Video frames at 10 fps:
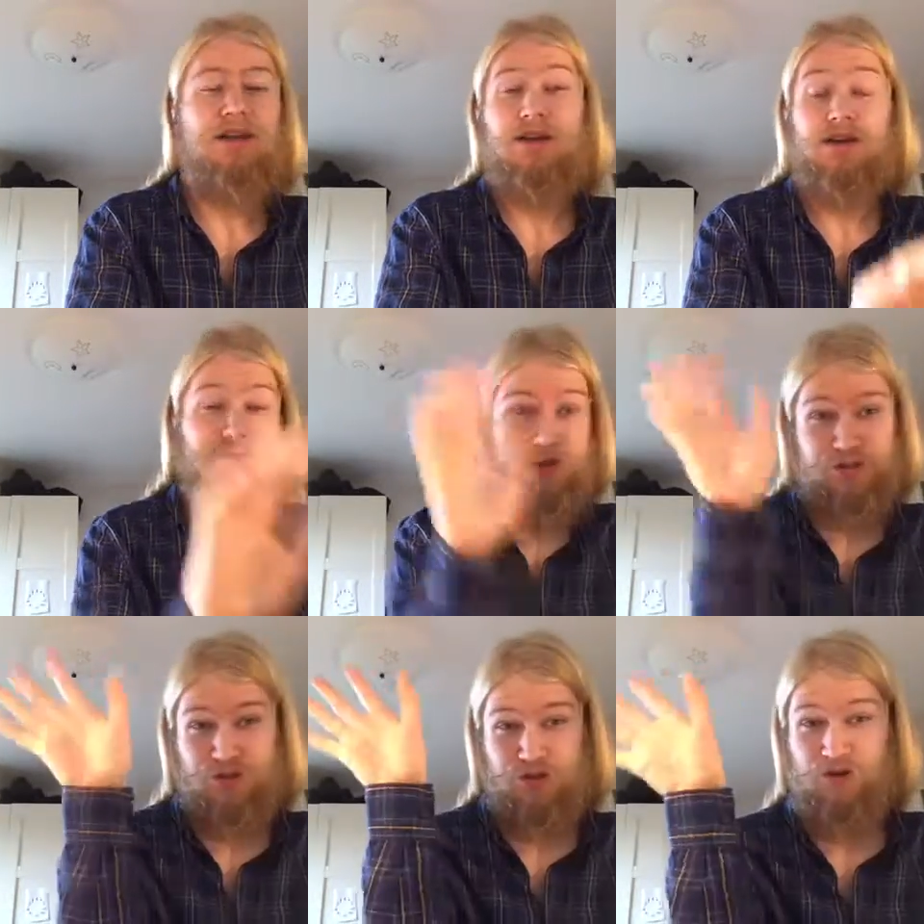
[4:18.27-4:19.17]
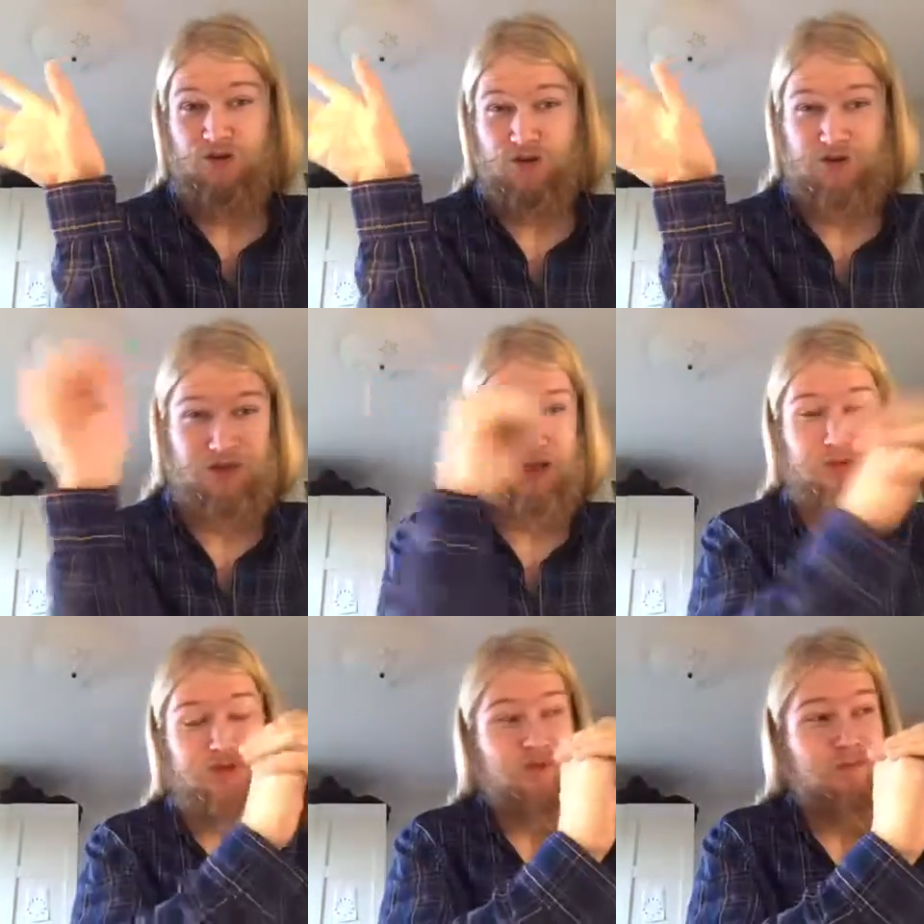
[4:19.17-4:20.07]
They are very much
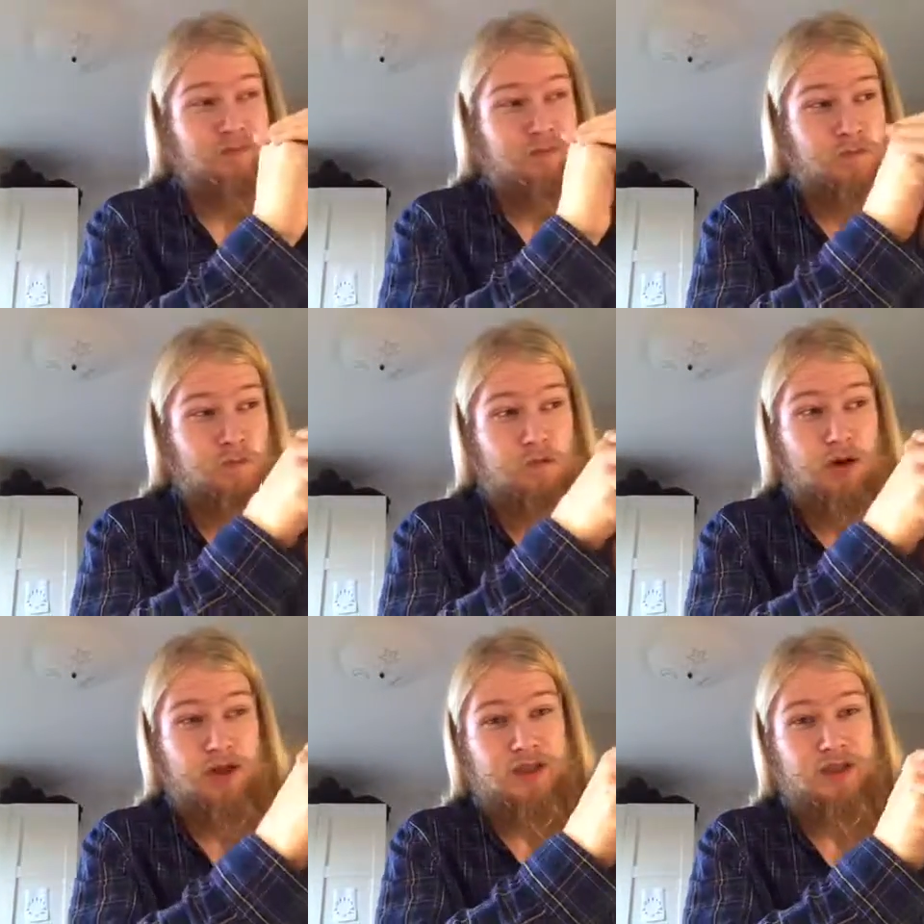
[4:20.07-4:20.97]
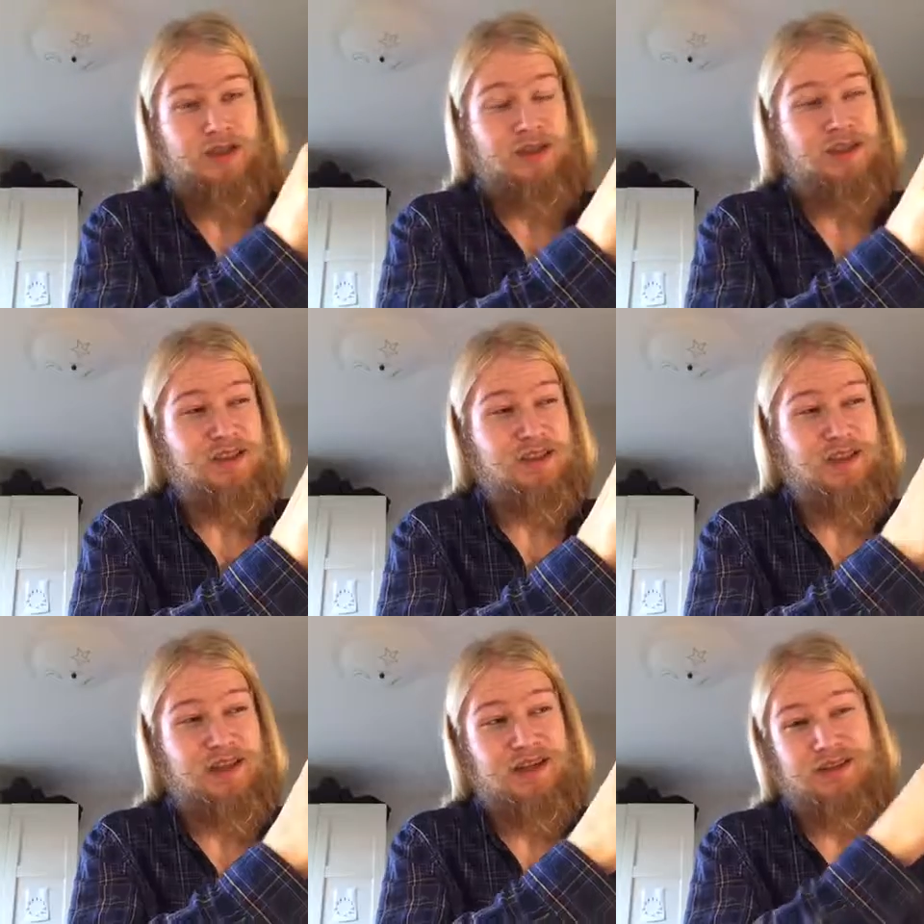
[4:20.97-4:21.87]
underdeveloped, but
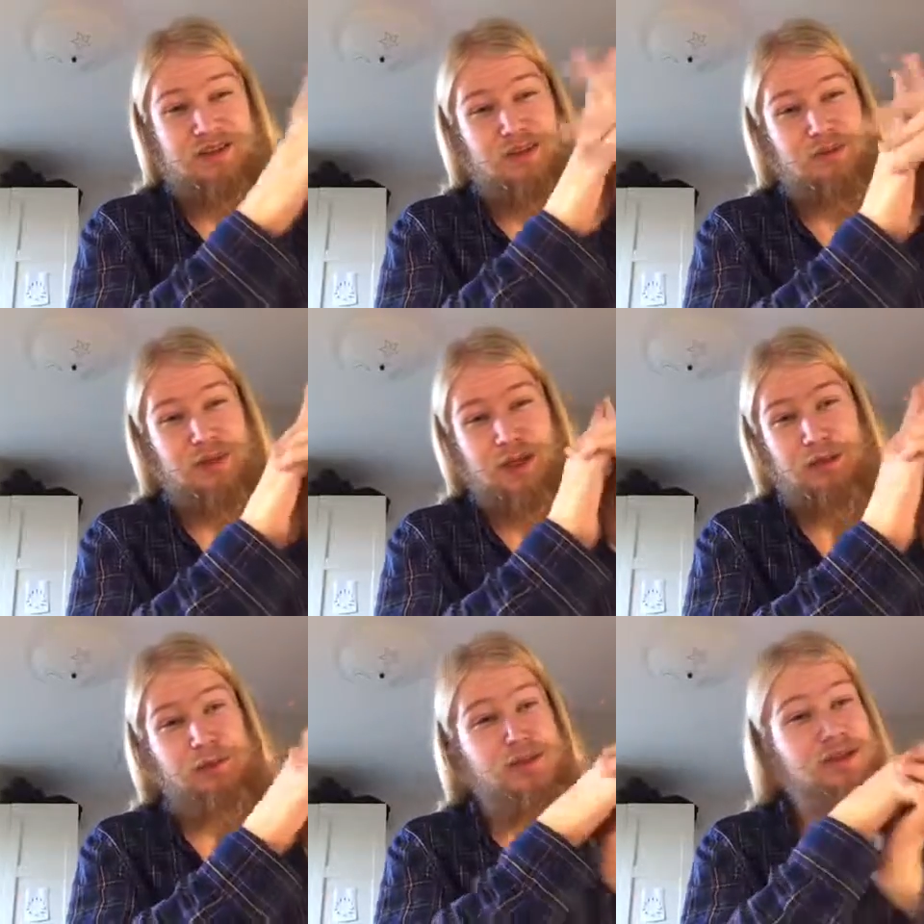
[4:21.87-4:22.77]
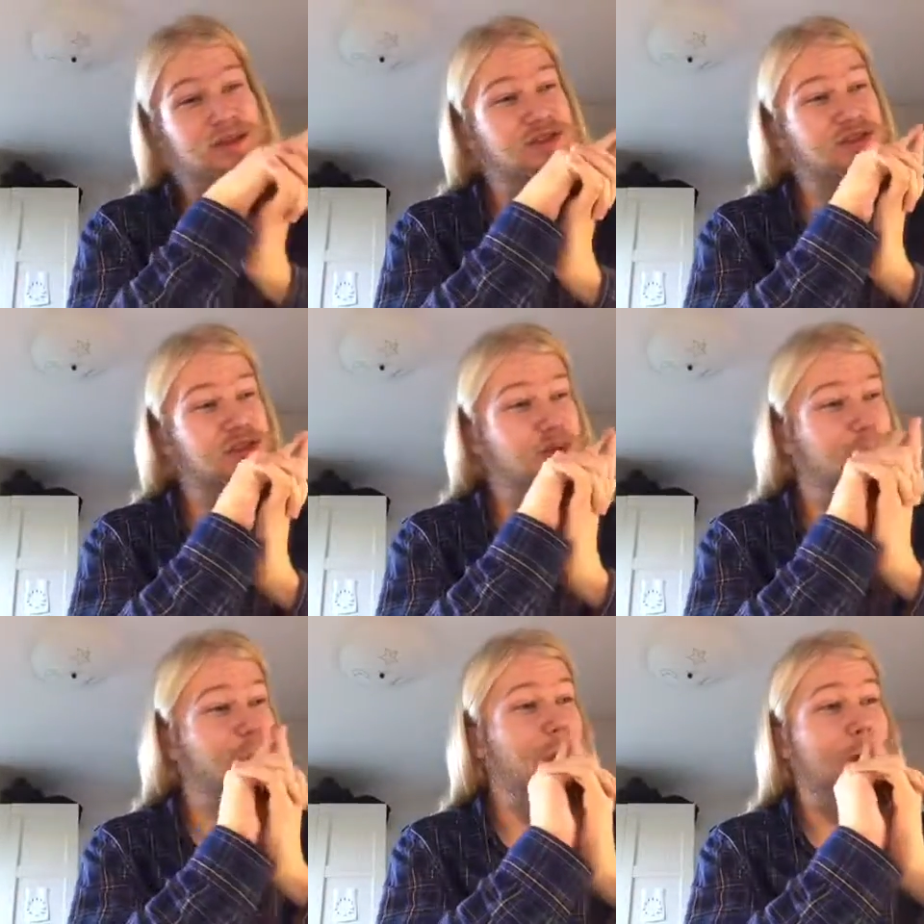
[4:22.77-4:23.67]
there might be
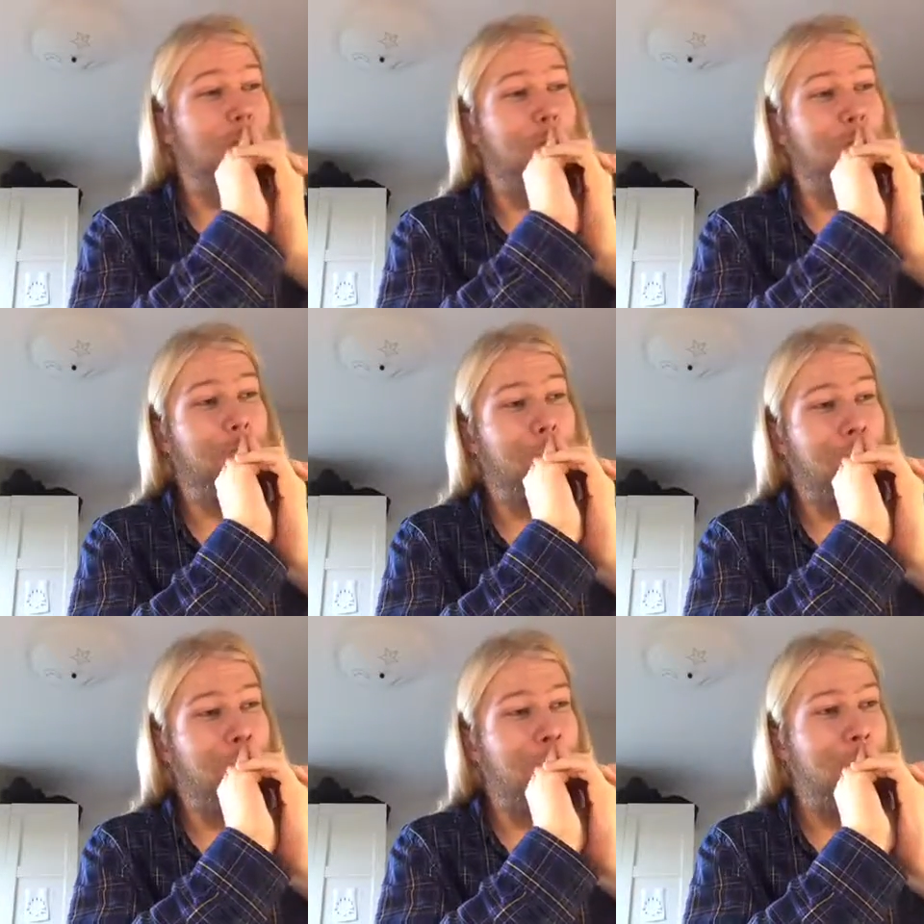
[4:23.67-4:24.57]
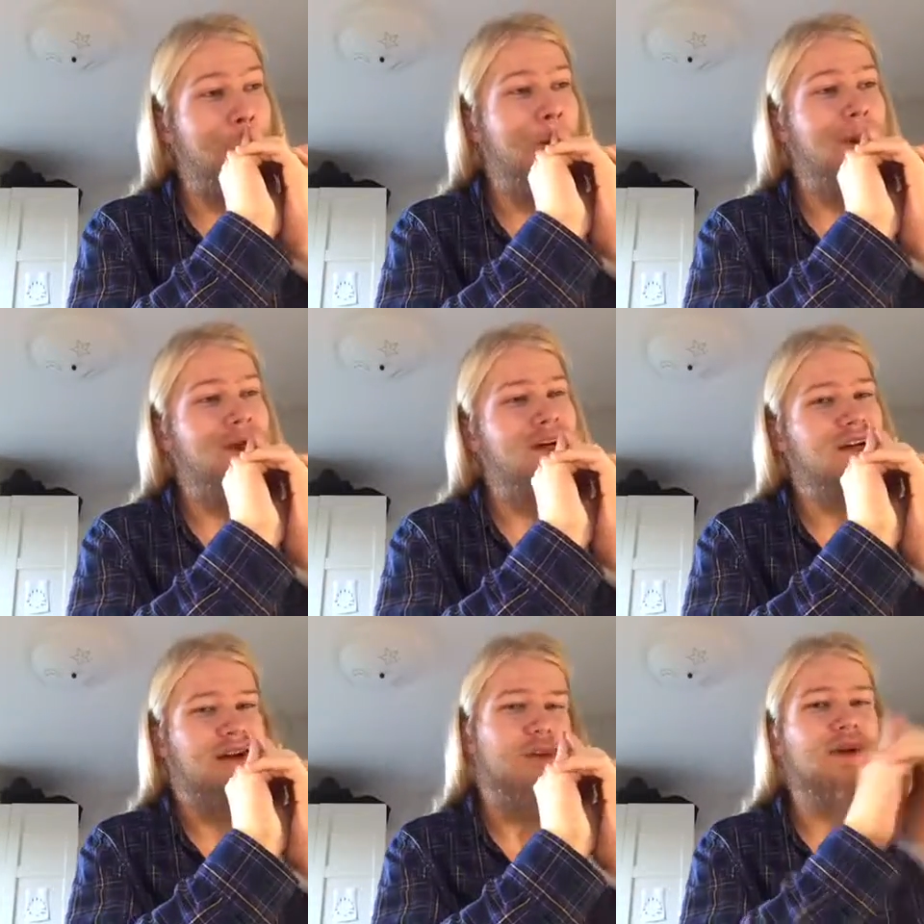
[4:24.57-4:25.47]
some,
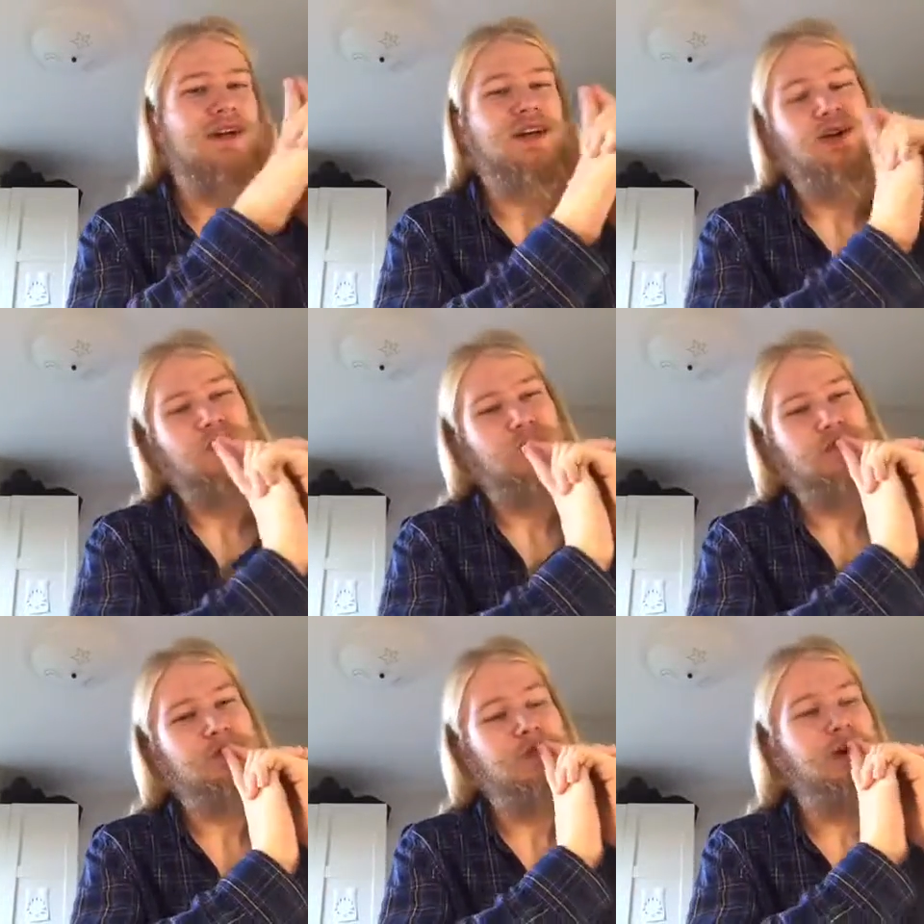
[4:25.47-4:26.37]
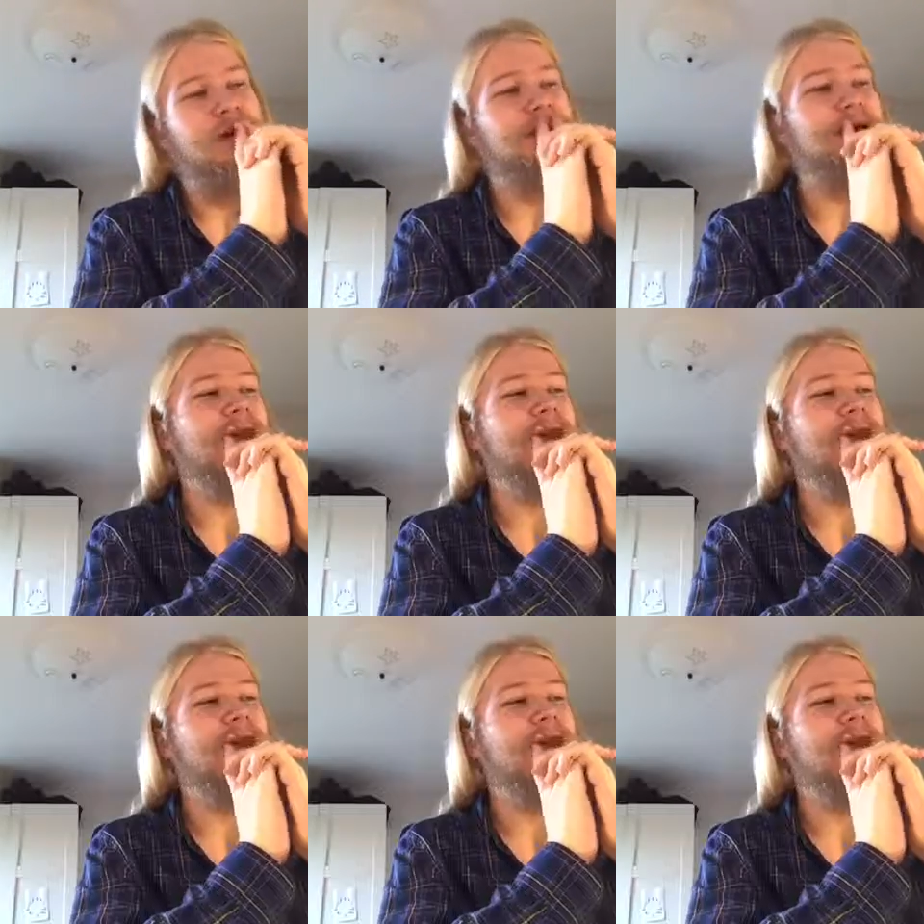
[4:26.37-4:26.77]
not quite a cult, but